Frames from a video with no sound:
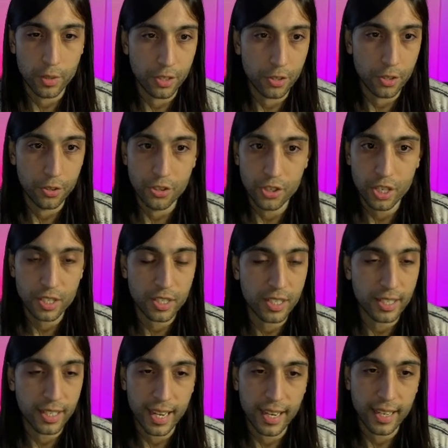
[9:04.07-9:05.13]
through, just
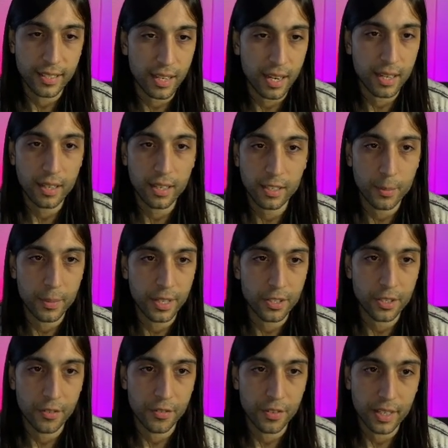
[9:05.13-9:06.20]
in case. I like to make
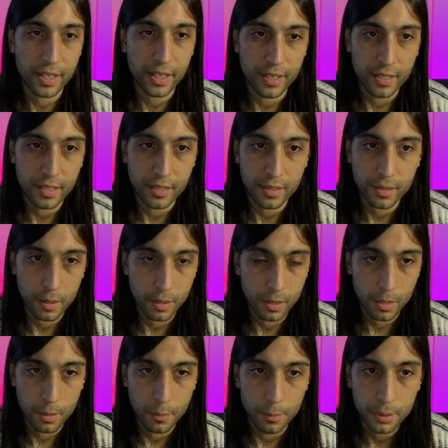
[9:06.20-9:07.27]
sure everything is
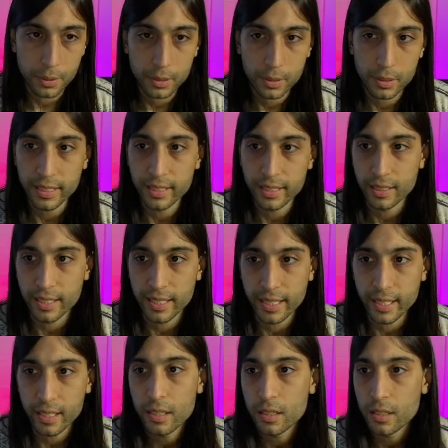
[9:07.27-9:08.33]

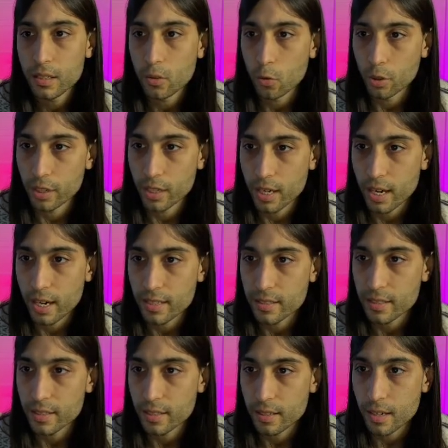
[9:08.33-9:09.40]
completely
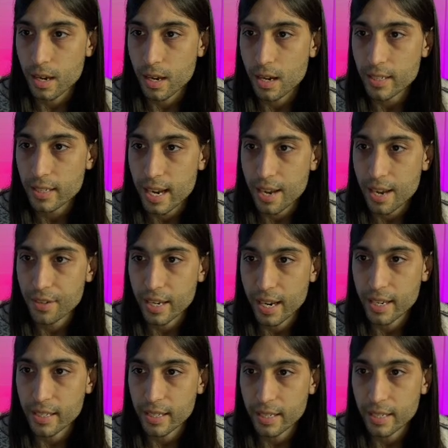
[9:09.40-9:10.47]
organized and not having
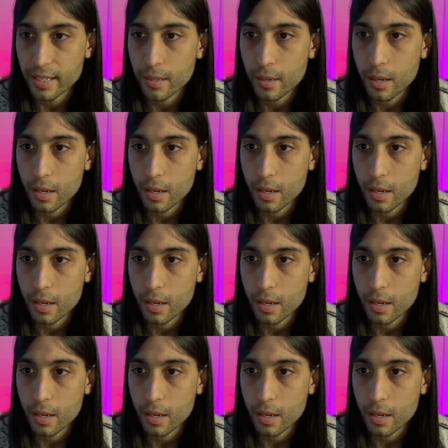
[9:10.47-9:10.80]
any